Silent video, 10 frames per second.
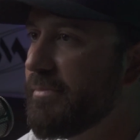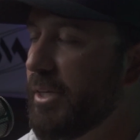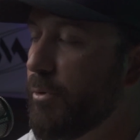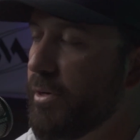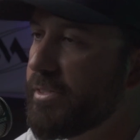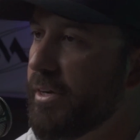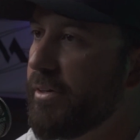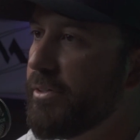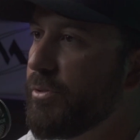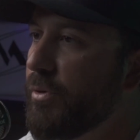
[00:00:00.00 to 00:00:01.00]
weren't
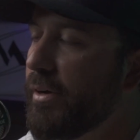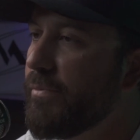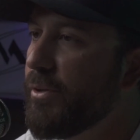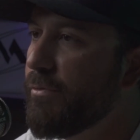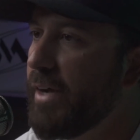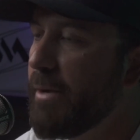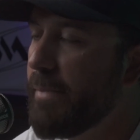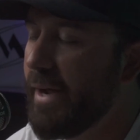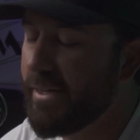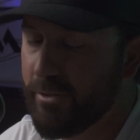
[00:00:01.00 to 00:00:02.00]
scared to fight
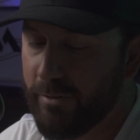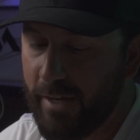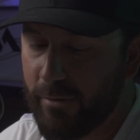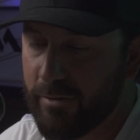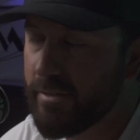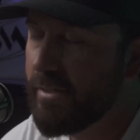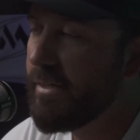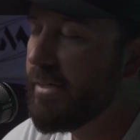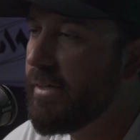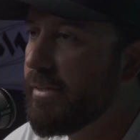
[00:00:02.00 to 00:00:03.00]
back. So that was
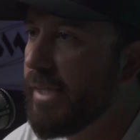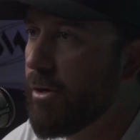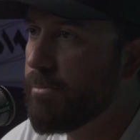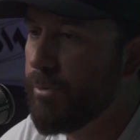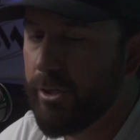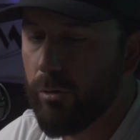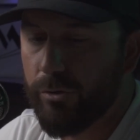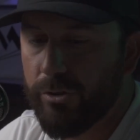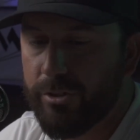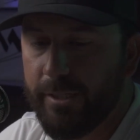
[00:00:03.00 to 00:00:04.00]
pretty cool
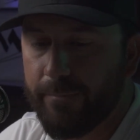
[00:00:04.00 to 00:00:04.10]
to see.